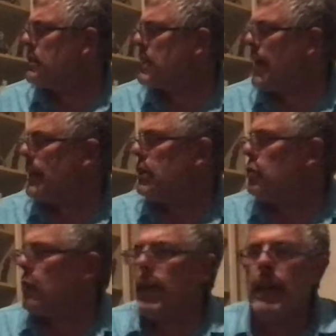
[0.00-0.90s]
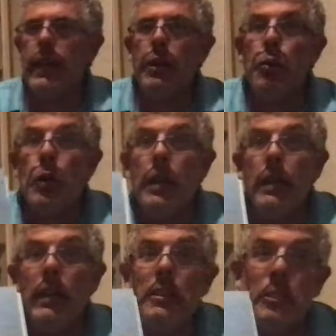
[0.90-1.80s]
sank away when
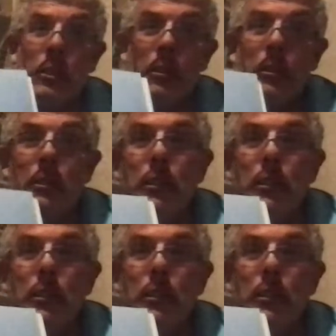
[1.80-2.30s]
he turned